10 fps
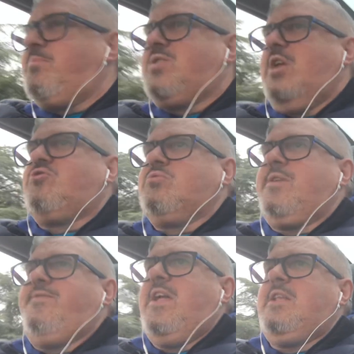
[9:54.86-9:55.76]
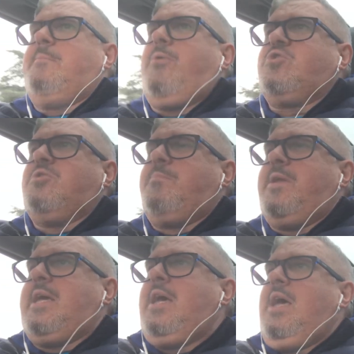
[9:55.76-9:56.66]
central defender
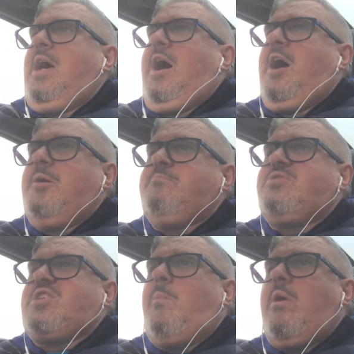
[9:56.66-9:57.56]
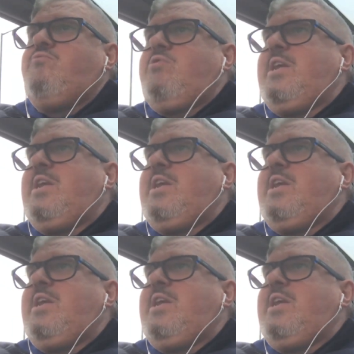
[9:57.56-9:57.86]
possibly, someone